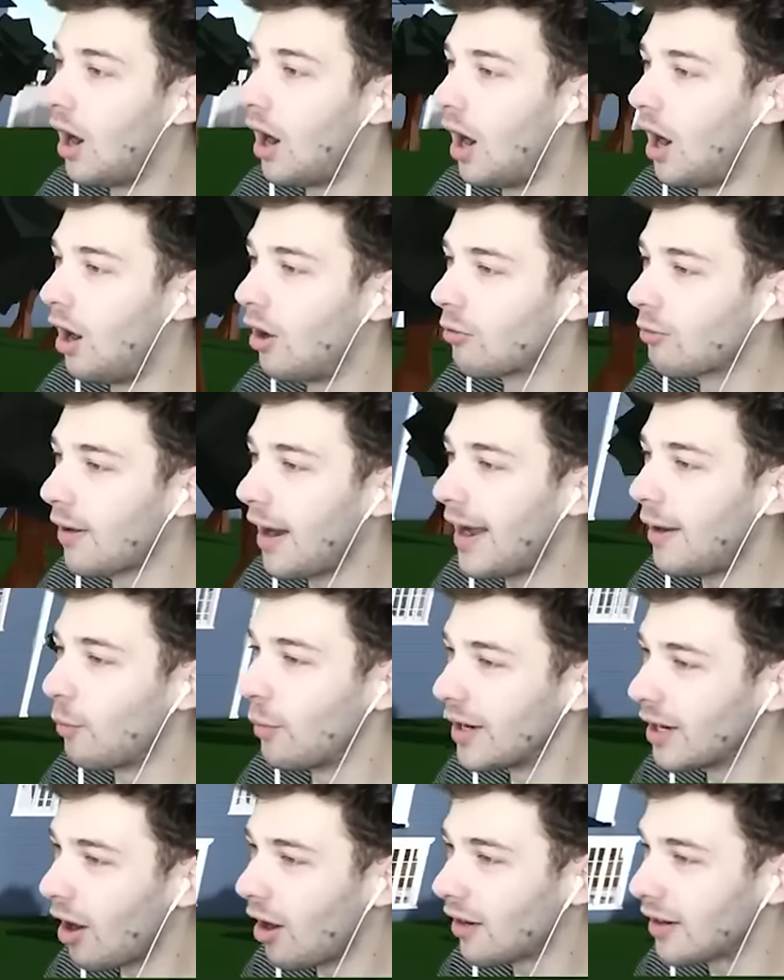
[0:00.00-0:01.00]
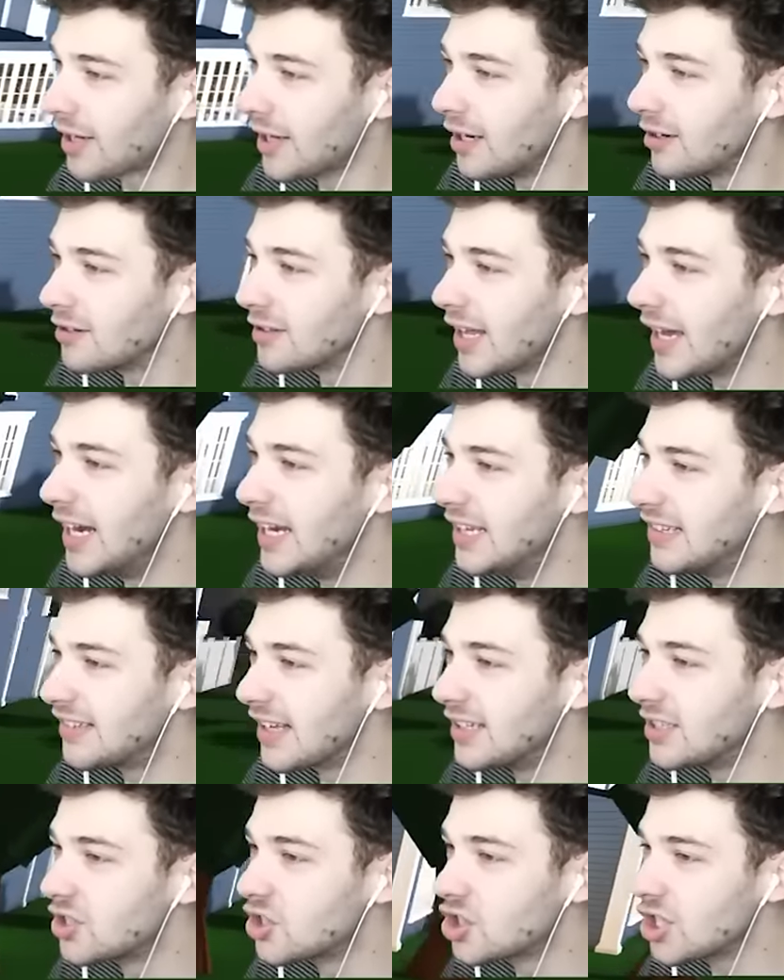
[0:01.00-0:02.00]
All right, we are here, ladies
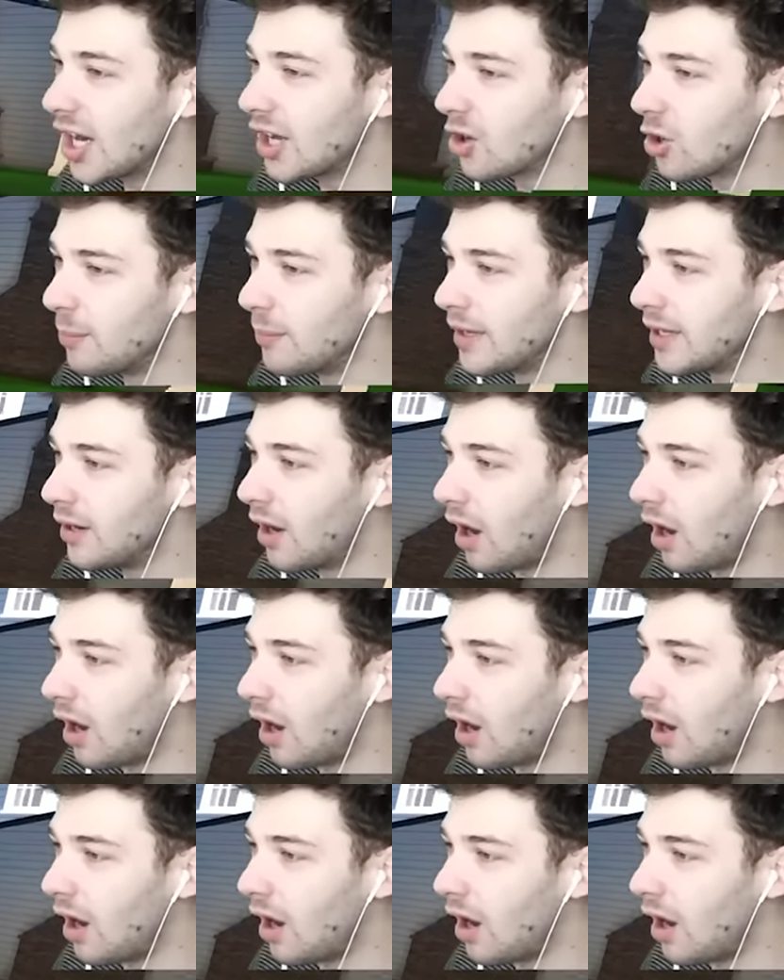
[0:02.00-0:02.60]
and gentlemen.